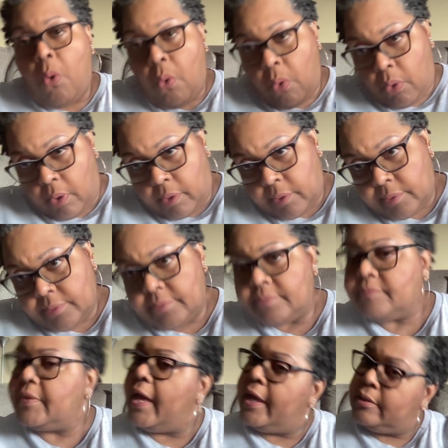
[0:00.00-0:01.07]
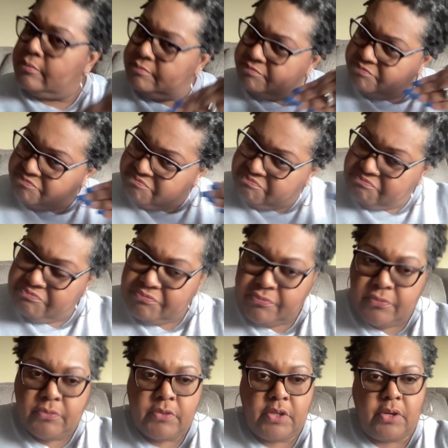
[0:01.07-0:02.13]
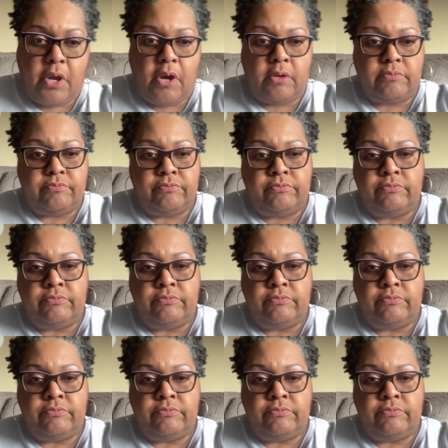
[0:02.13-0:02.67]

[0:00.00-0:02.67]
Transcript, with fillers: or that, you know,